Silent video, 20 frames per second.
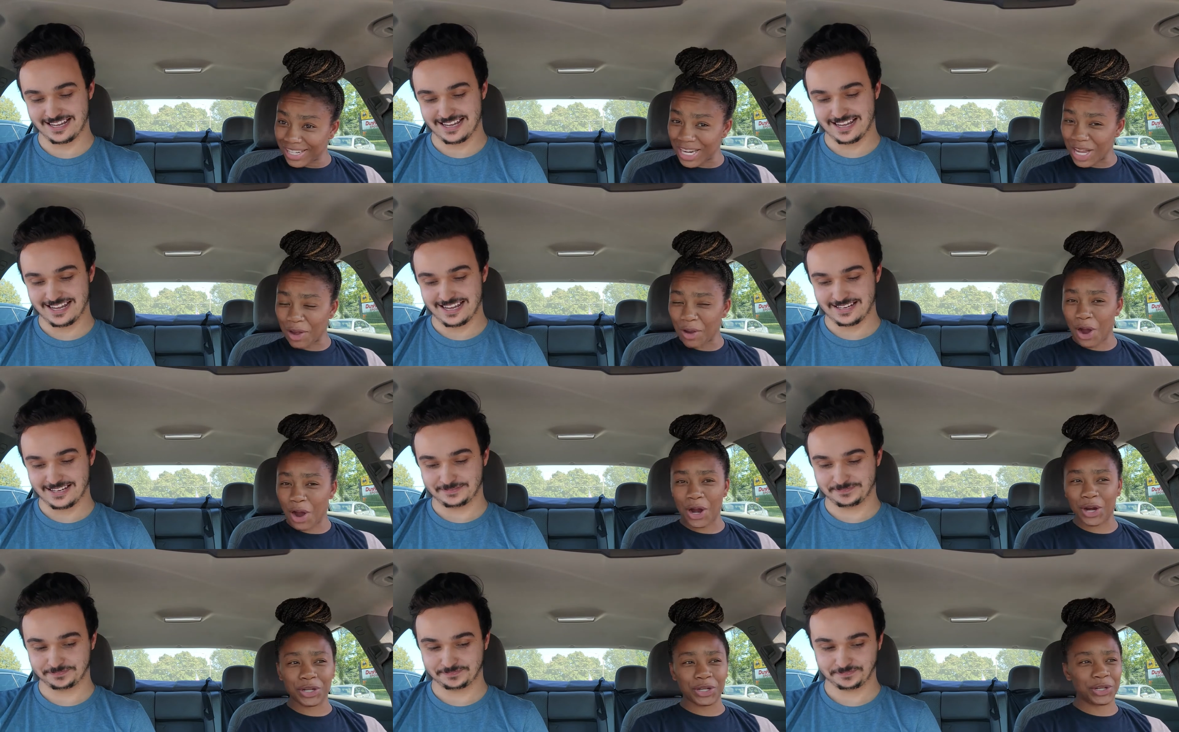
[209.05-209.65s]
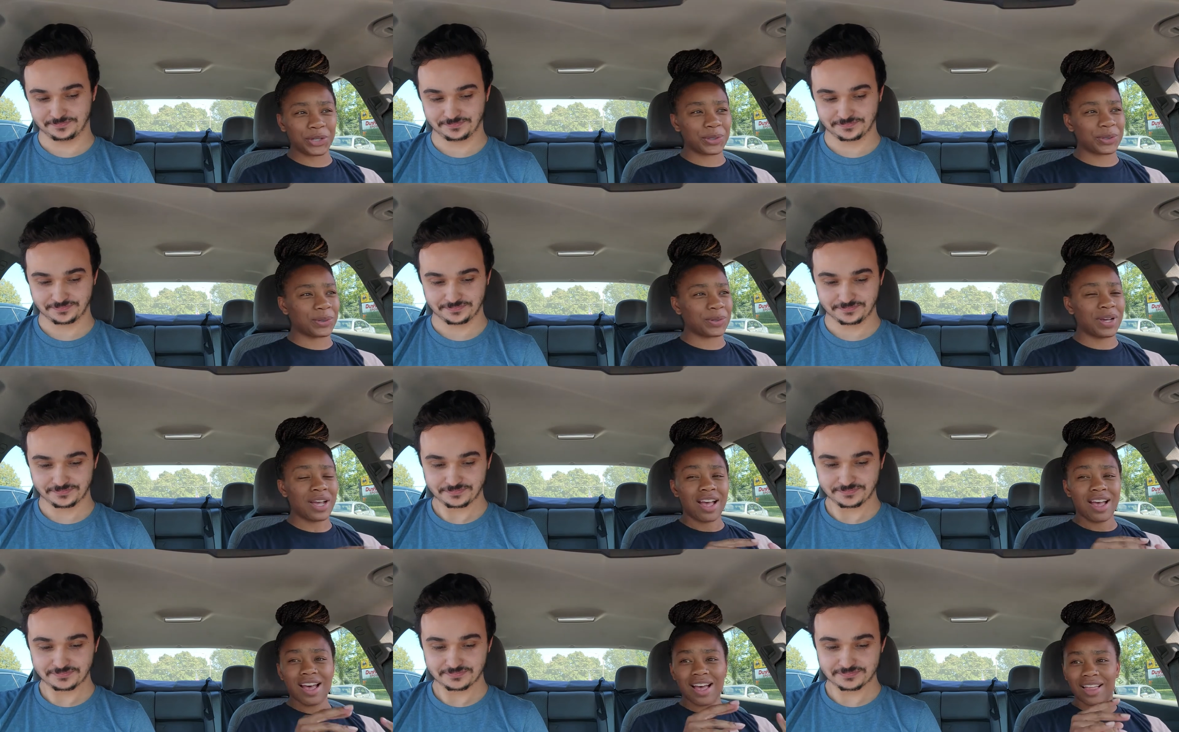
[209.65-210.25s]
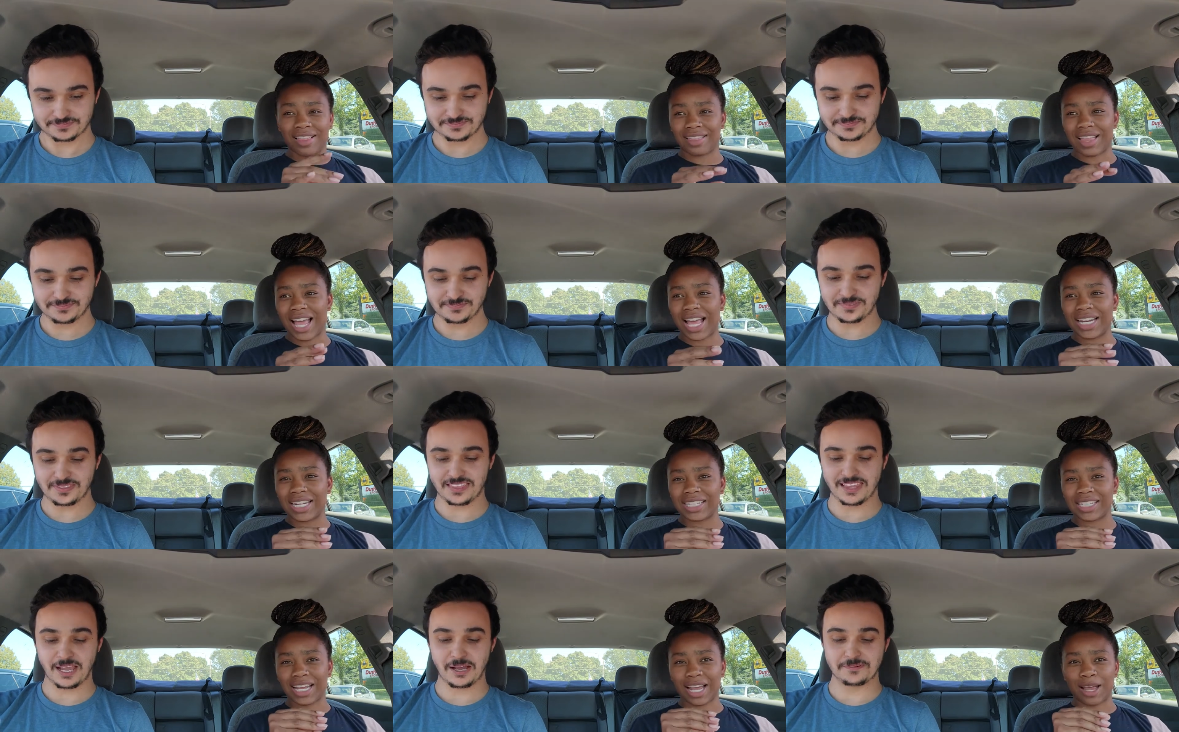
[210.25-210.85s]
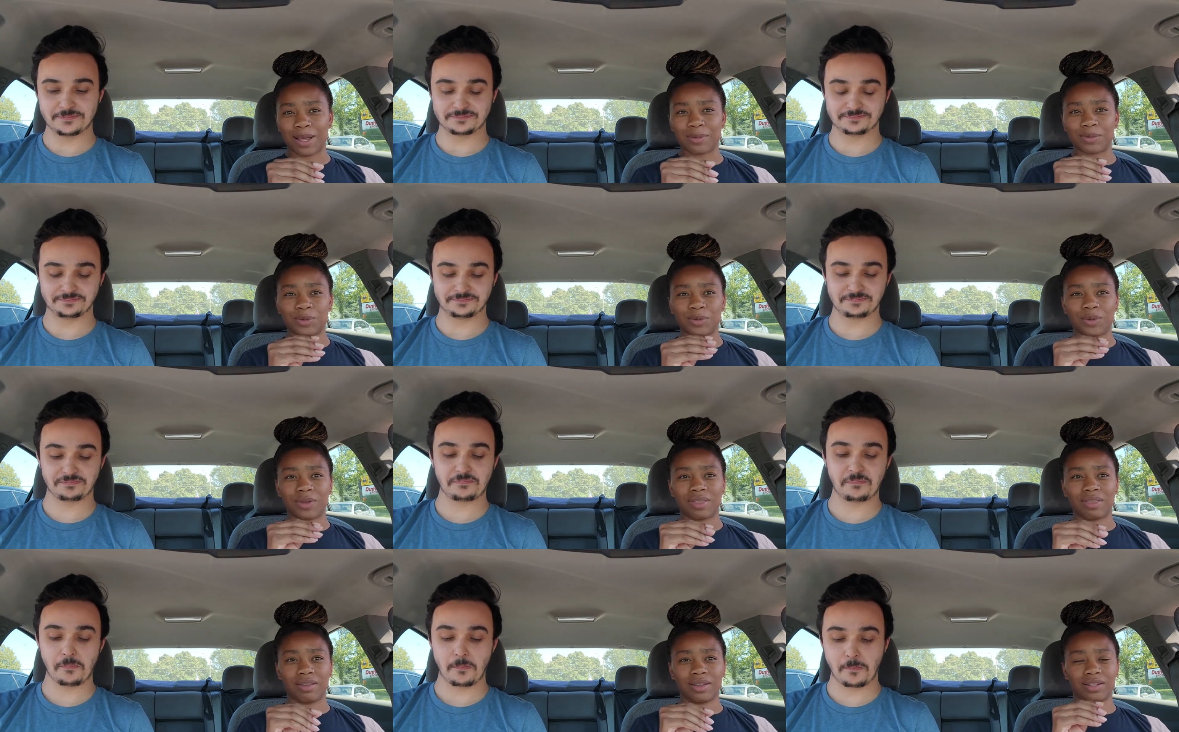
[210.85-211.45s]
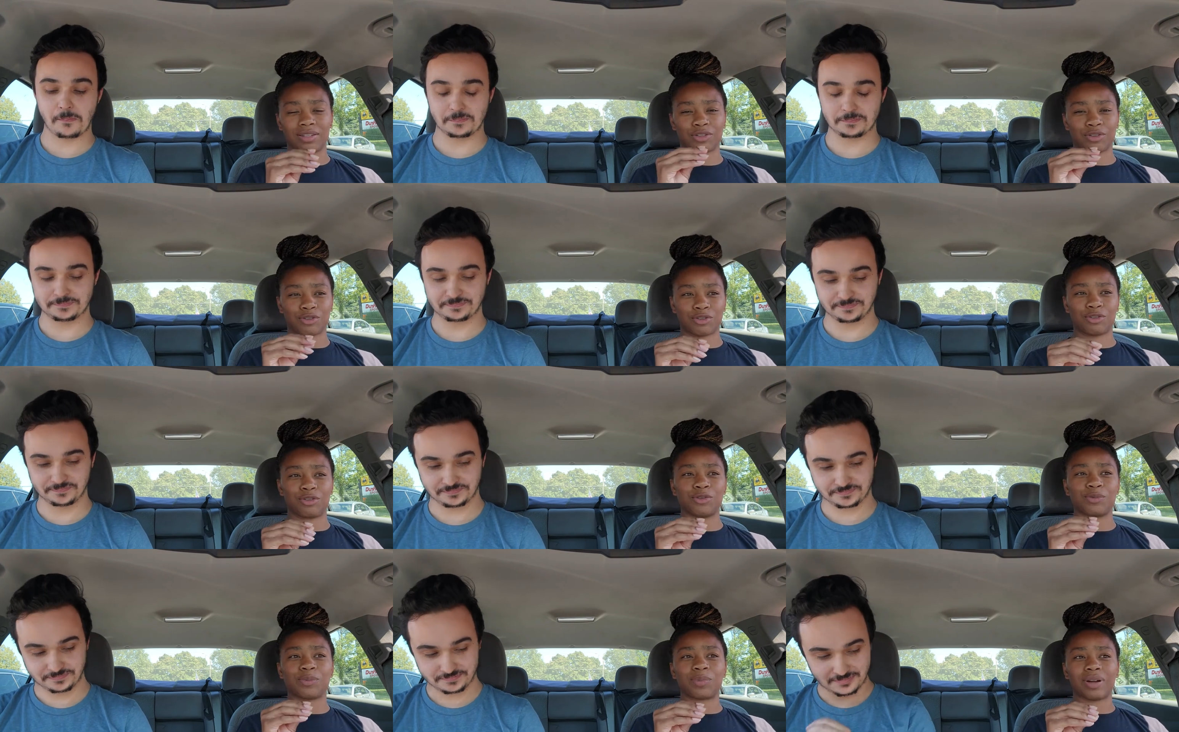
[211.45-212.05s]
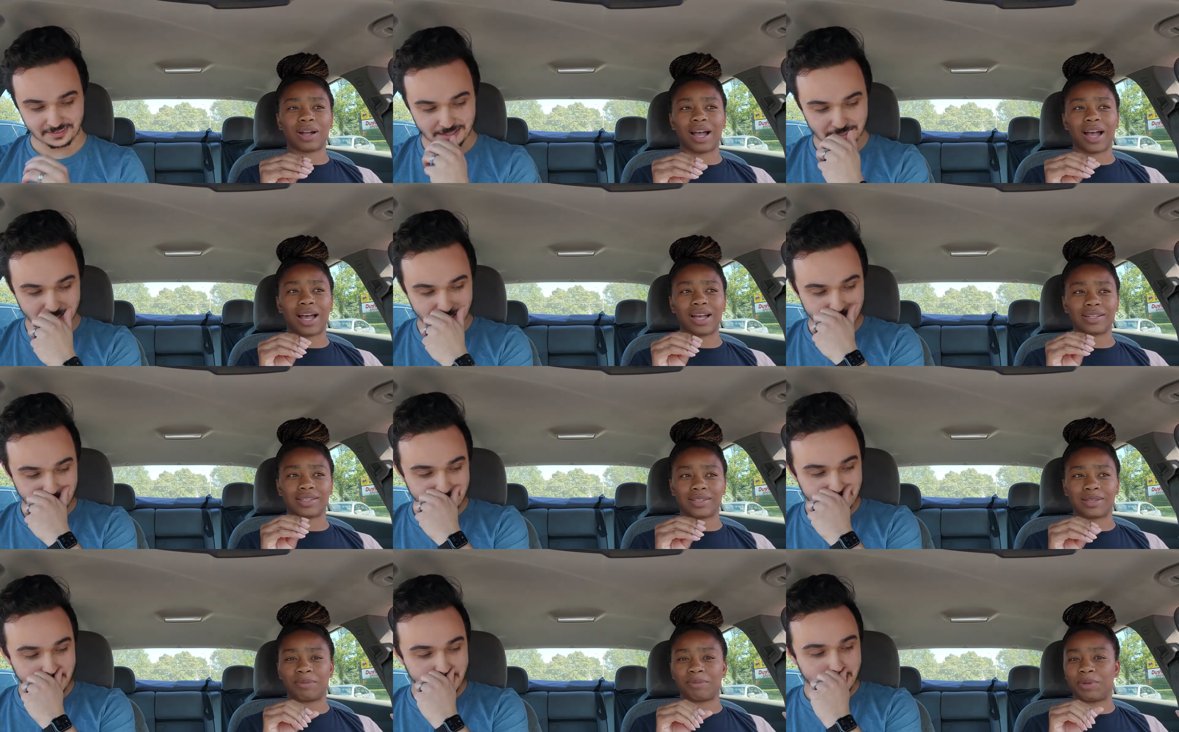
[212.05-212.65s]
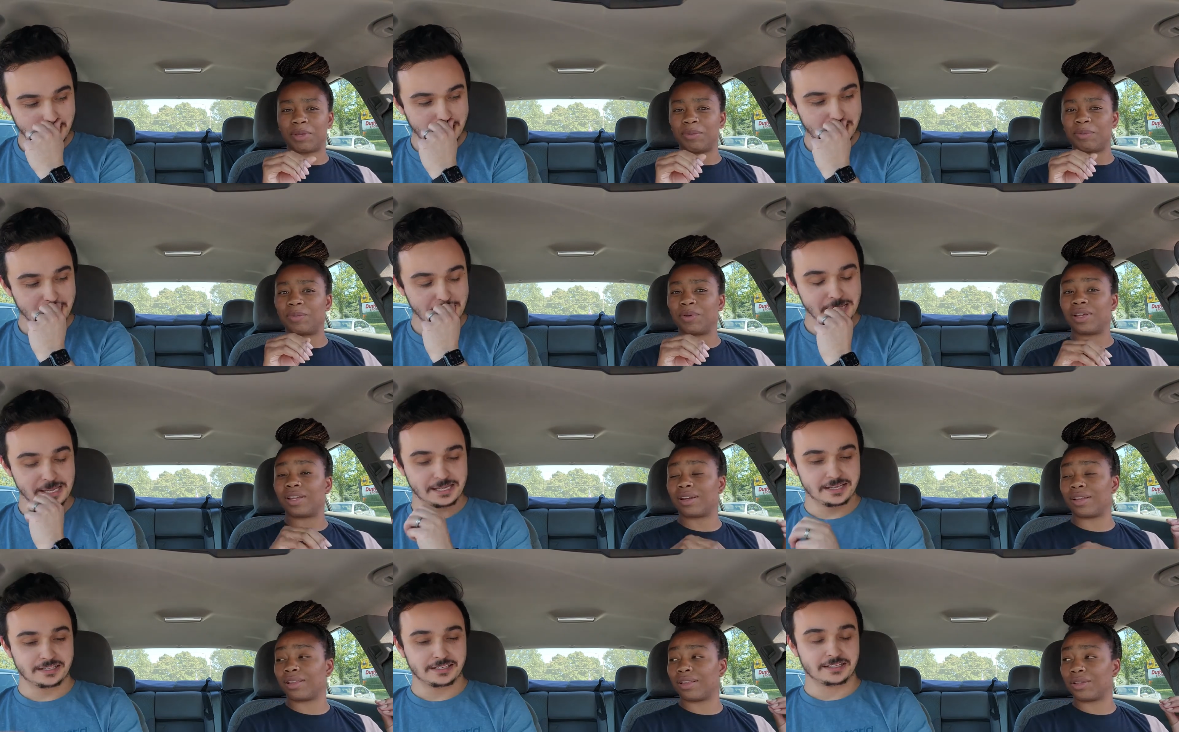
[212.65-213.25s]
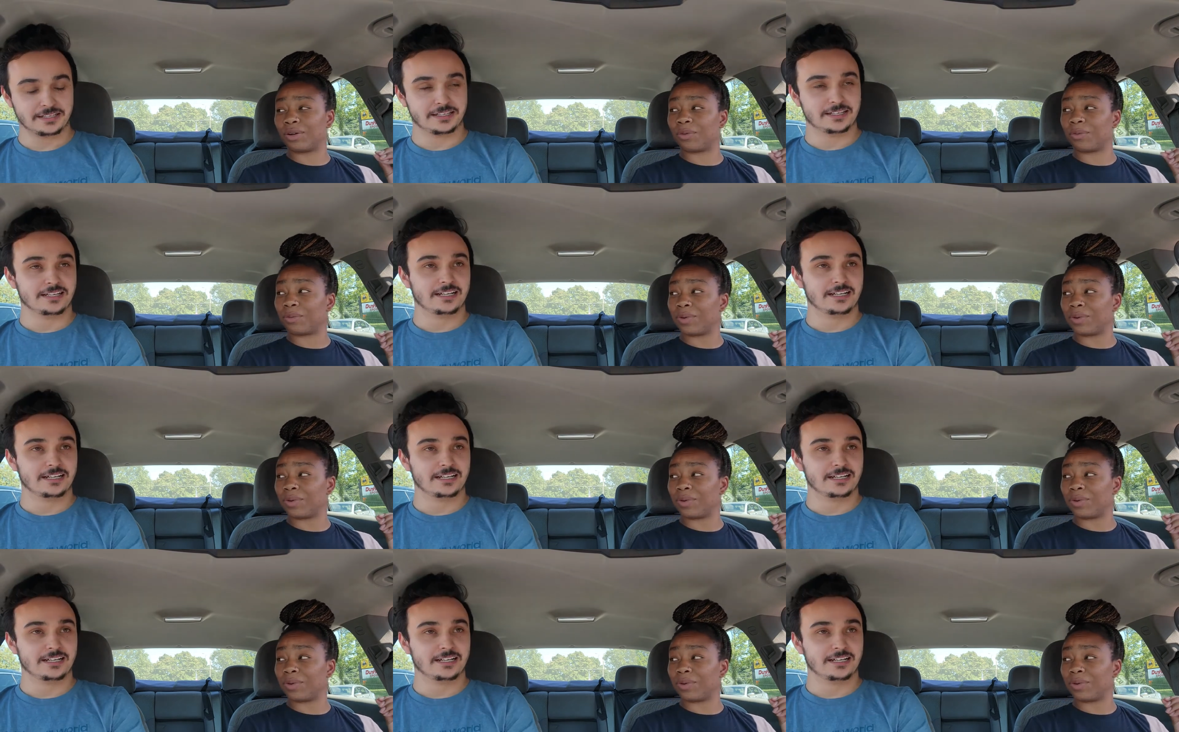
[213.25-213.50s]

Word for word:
Speaker 1: Now, are you? A lot of times when things are super hot, some people get a little